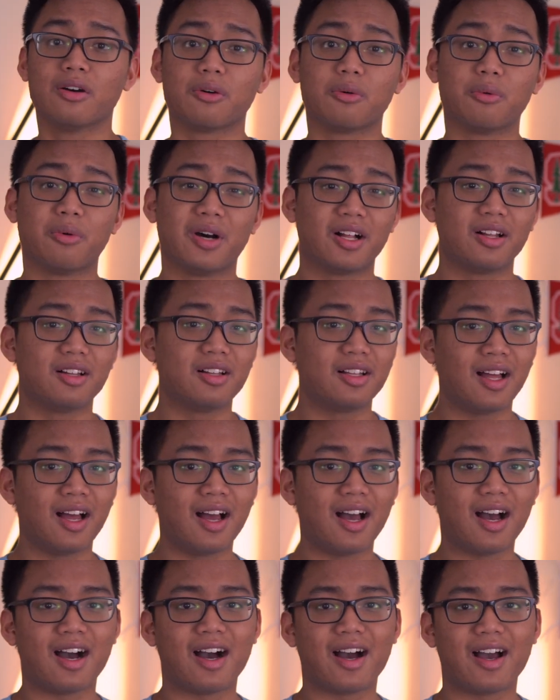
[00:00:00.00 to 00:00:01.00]
Well,
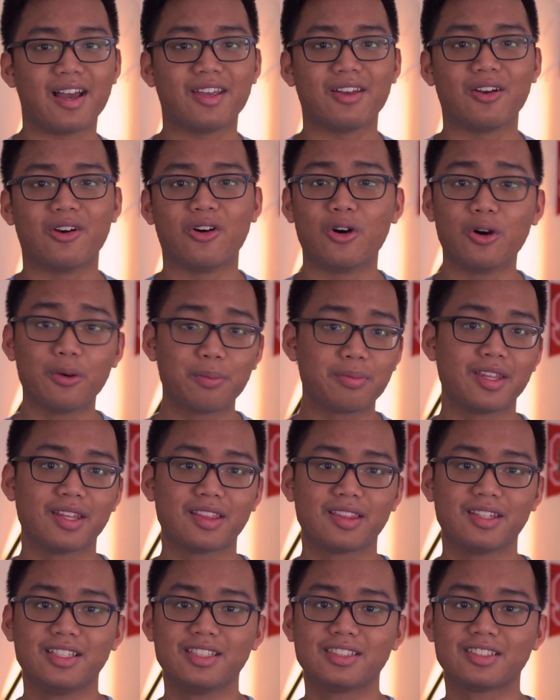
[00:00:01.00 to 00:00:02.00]
I hope
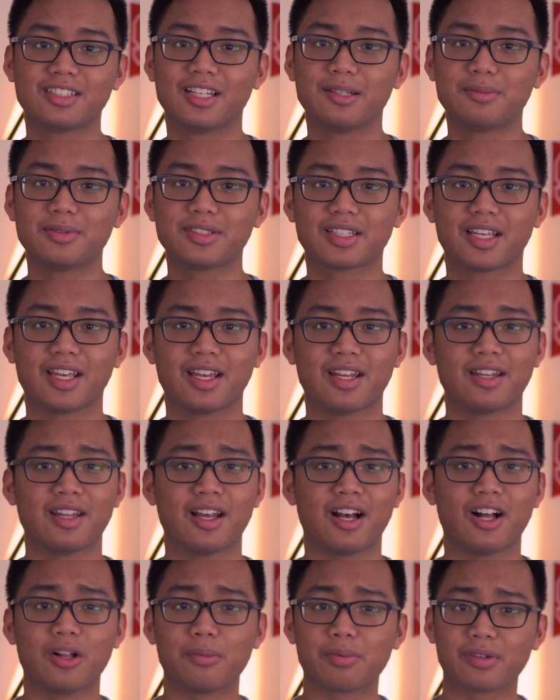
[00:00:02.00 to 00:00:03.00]
that these tips can
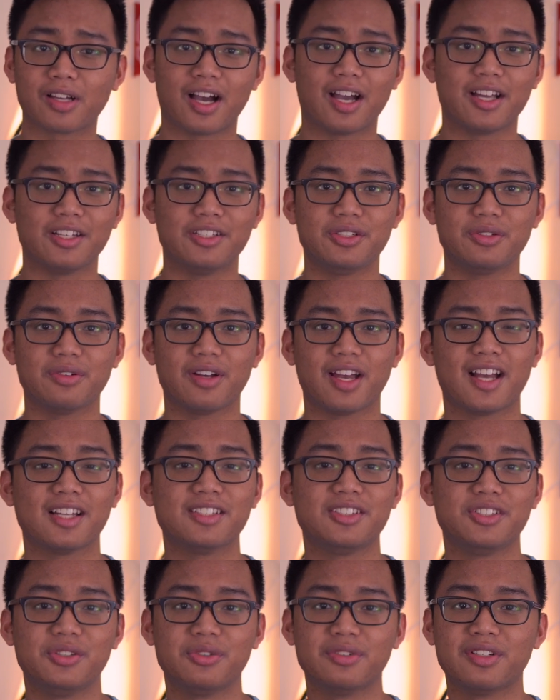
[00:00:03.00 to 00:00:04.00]
help guide you
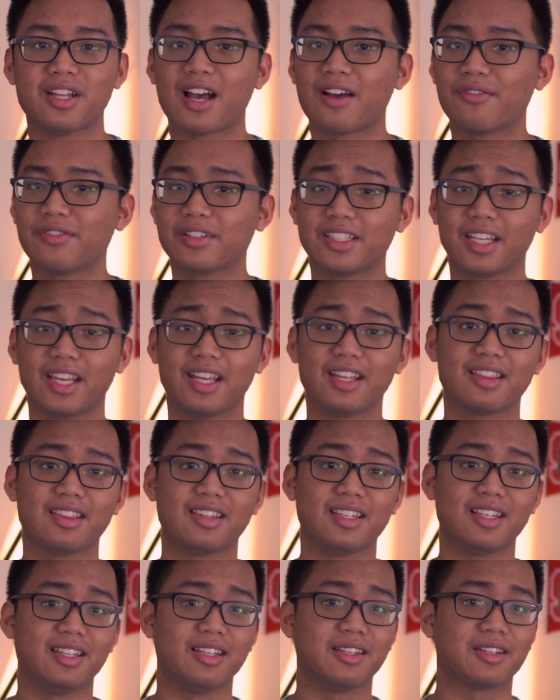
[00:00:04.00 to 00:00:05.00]
as you navigate
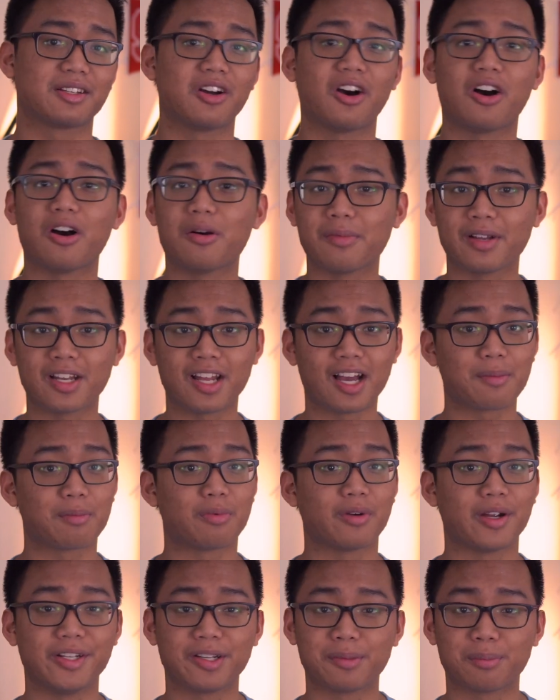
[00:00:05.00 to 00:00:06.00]
the Common App
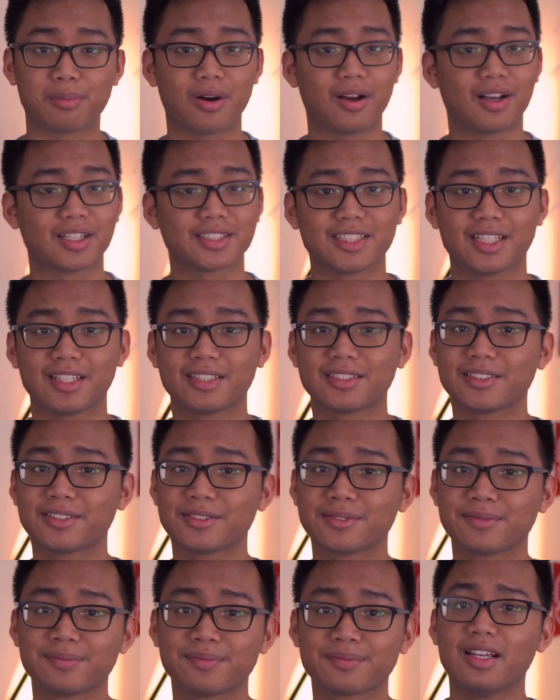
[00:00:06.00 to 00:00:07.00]
writing
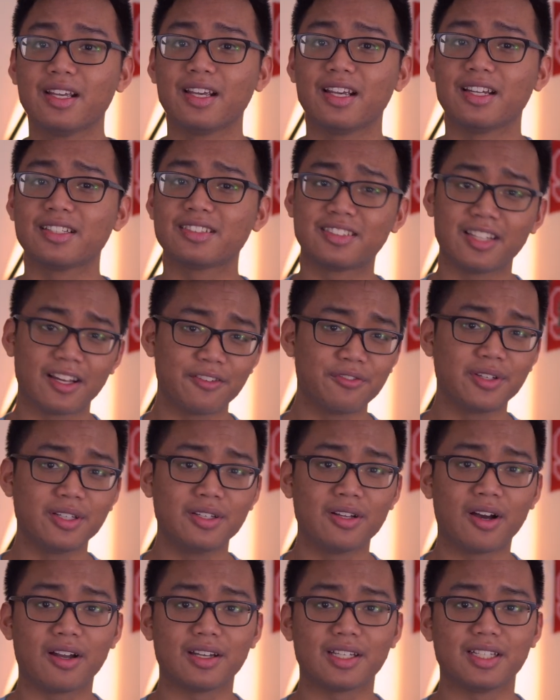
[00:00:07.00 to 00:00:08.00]
process. It's definitely
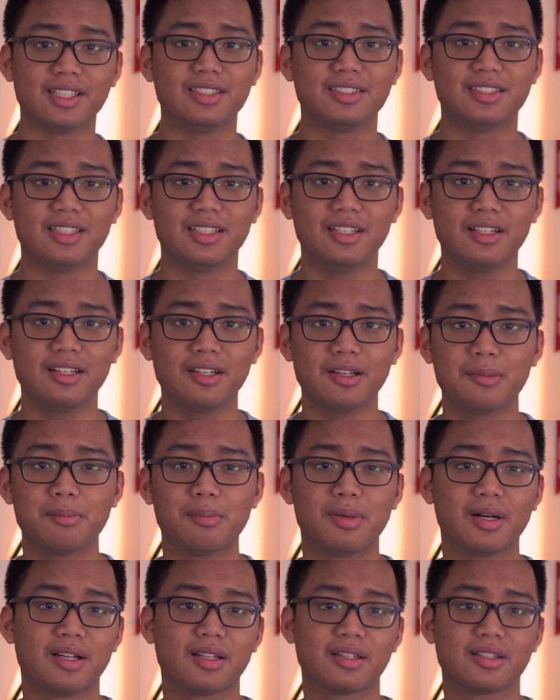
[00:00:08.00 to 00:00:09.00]
not easy,
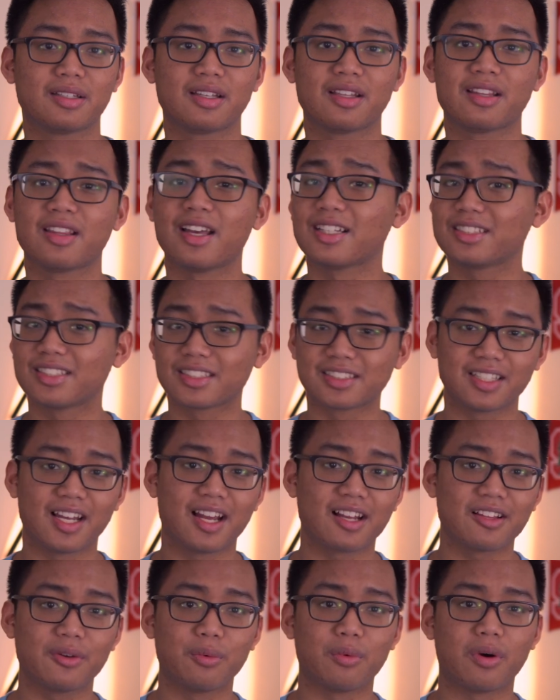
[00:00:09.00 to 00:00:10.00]
but that's
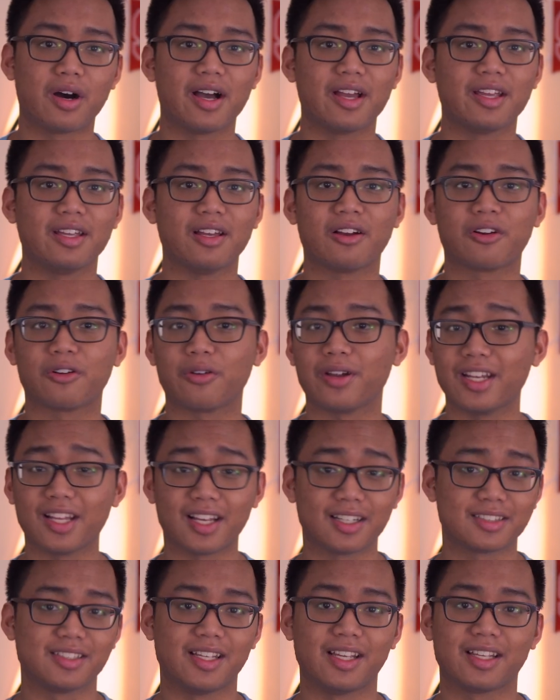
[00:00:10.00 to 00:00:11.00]
exactly why a great
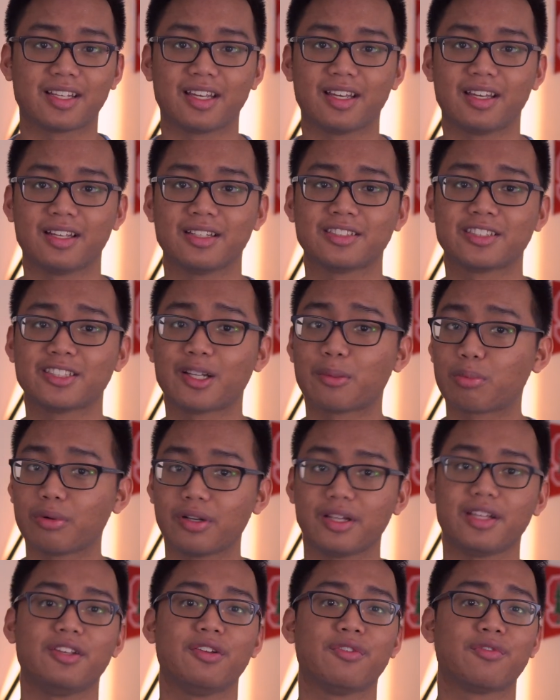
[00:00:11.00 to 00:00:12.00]
essay can
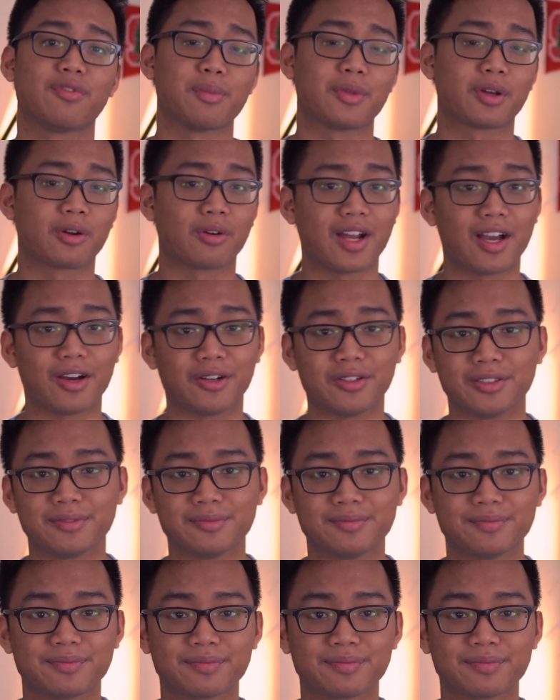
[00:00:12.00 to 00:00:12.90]
separate you from the crowd.